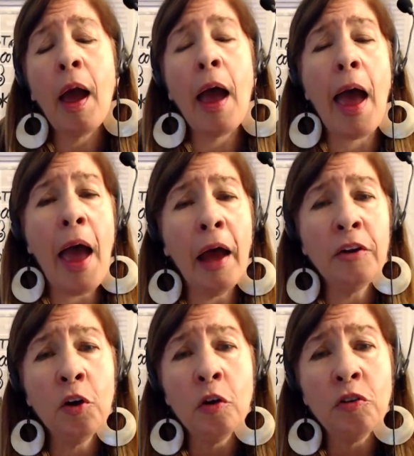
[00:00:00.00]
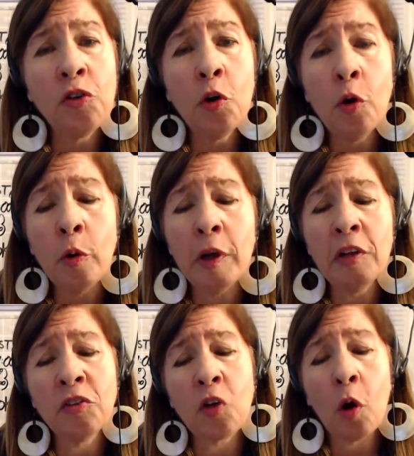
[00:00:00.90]
And you're
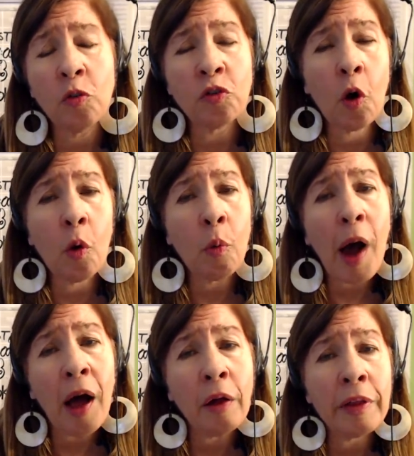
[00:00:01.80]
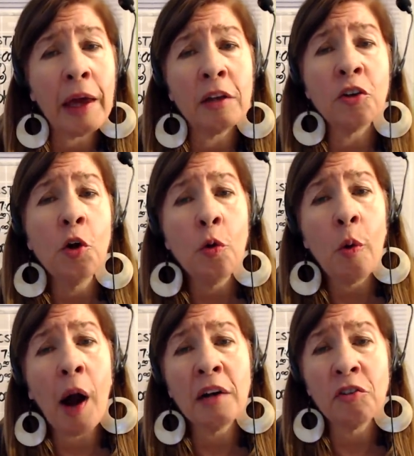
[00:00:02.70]
doing so, so well that
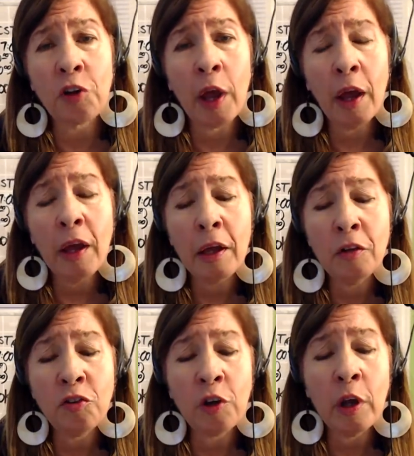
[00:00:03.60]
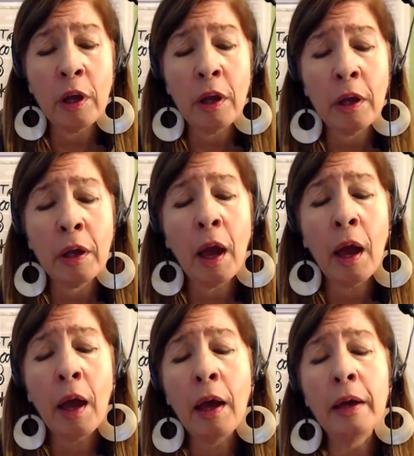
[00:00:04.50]
you are changing.
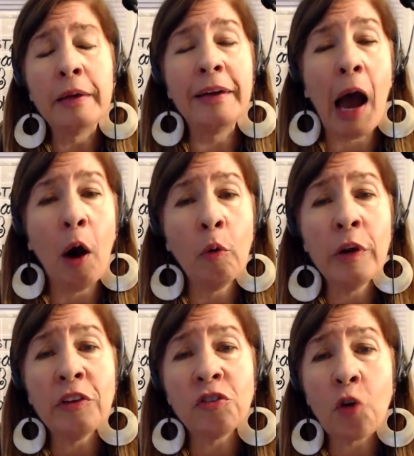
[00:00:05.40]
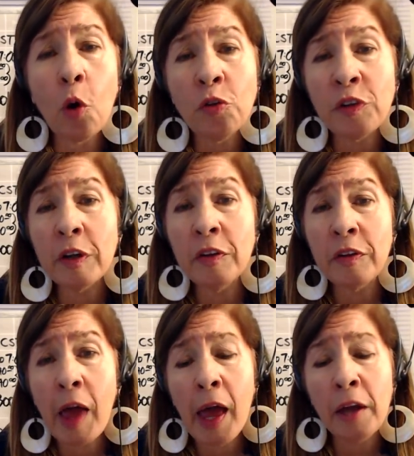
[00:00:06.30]
Now it's
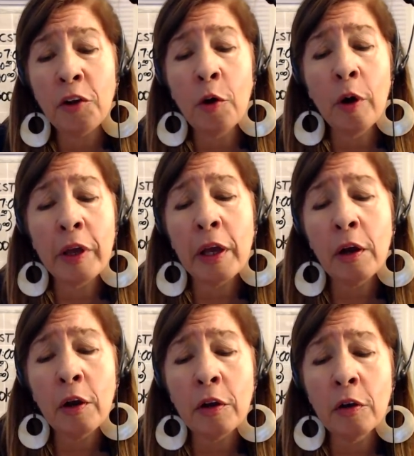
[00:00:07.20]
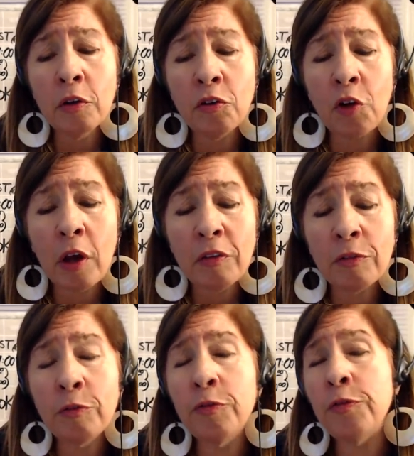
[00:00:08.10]
solstice and you're here, you're
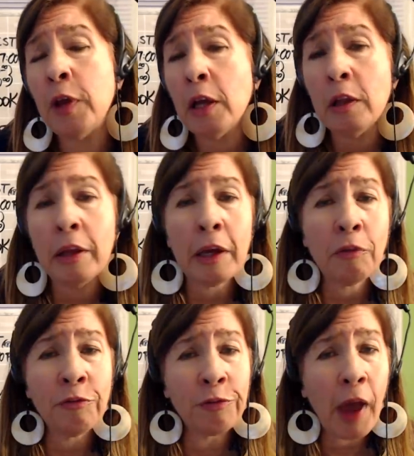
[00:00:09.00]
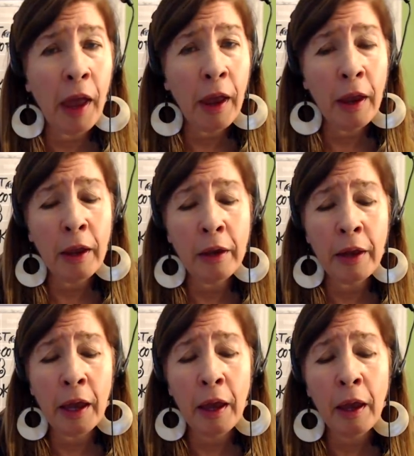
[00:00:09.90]
just feeling
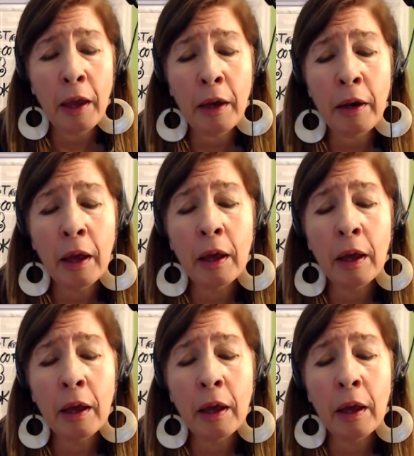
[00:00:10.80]
faded.